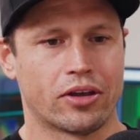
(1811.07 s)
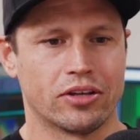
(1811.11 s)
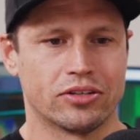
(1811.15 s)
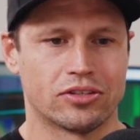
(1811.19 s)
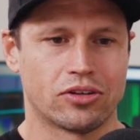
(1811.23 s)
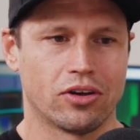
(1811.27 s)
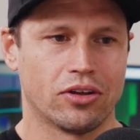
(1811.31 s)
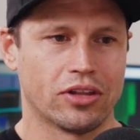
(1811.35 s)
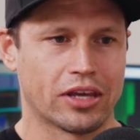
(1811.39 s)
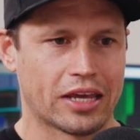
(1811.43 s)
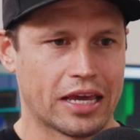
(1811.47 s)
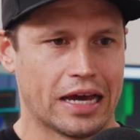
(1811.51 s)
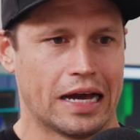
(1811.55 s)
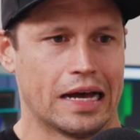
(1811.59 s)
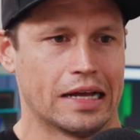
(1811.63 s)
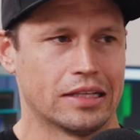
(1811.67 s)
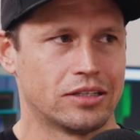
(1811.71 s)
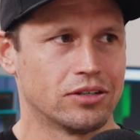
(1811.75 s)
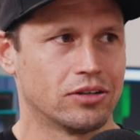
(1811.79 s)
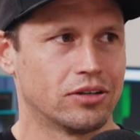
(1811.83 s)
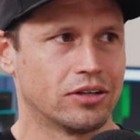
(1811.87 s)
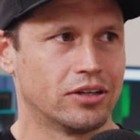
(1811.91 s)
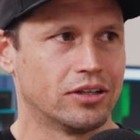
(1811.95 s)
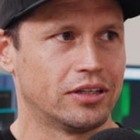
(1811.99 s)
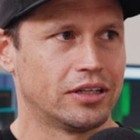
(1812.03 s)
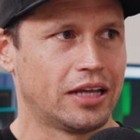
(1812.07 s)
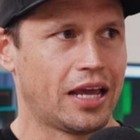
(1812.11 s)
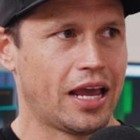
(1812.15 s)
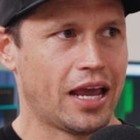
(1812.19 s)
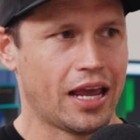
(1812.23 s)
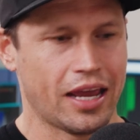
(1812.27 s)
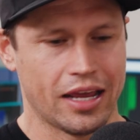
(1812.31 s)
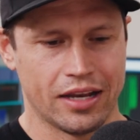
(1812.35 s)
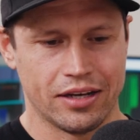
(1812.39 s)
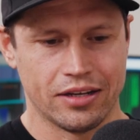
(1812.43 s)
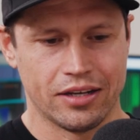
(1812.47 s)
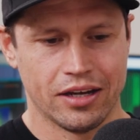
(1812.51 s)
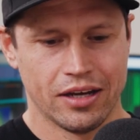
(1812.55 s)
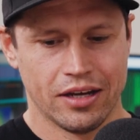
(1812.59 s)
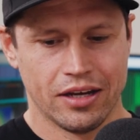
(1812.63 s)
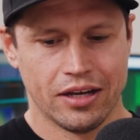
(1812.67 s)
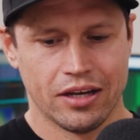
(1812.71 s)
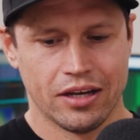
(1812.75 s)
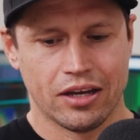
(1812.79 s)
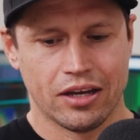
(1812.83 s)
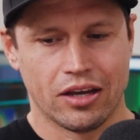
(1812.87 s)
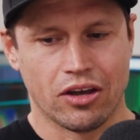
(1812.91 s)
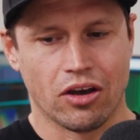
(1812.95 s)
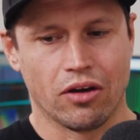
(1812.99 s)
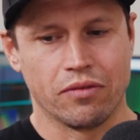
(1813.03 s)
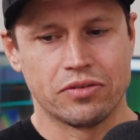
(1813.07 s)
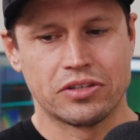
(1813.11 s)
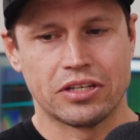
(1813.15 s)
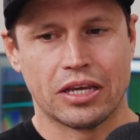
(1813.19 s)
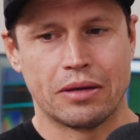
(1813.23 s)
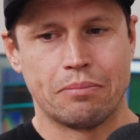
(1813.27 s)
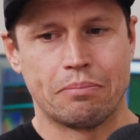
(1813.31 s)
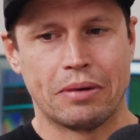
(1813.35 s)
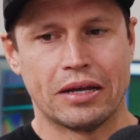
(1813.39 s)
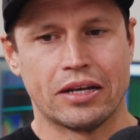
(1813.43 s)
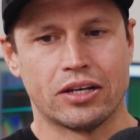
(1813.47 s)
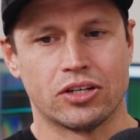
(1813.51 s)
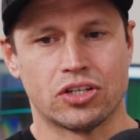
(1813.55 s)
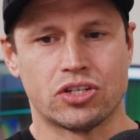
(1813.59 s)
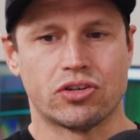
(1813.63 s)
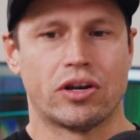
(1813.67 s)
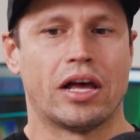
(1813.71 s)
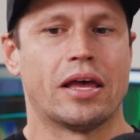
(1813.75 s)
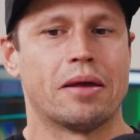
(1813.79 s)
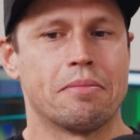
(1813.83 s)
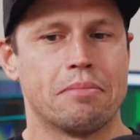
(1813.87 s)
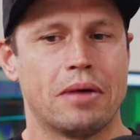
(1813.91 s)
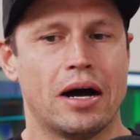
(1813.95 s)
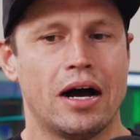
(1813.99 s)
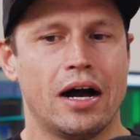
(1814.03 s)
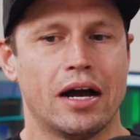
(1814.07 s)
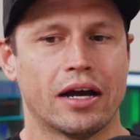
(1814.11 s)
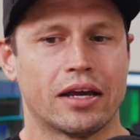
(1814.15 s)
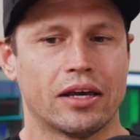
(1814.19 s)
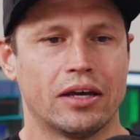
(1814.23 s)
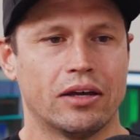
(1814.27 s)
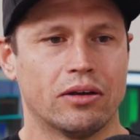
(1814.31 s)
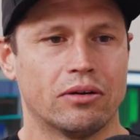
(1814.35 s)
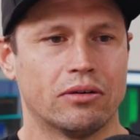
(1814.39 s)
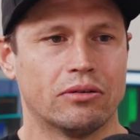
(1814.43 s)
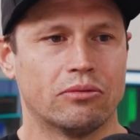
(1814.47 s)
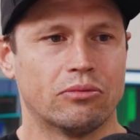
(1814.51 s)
It's got the guards on it, and obviously, being in the Australian market,